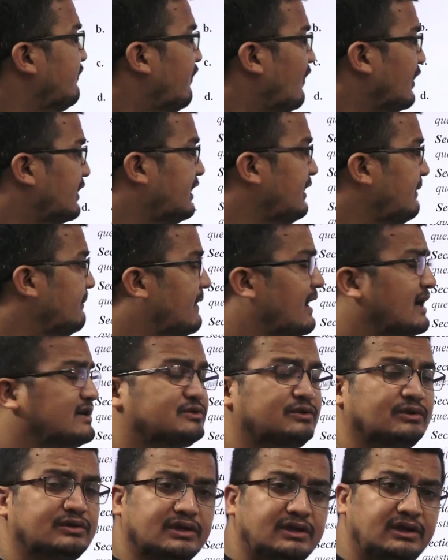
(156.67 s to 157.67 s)
40
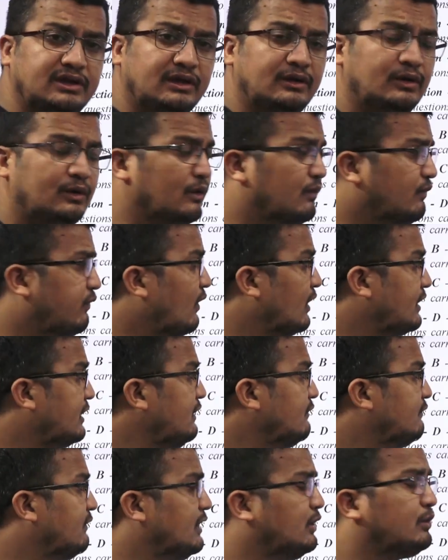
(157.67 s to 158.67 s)
marks. So 3 into
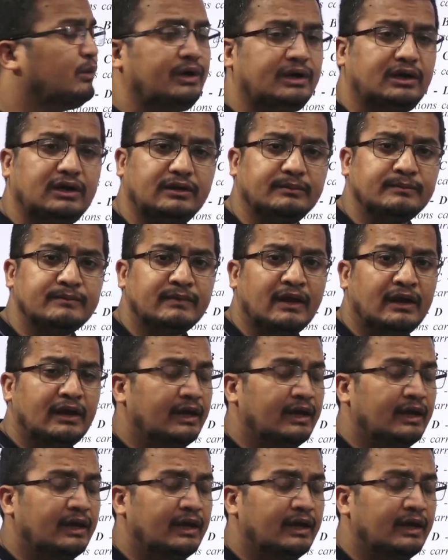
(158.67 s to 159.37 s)
40, 120.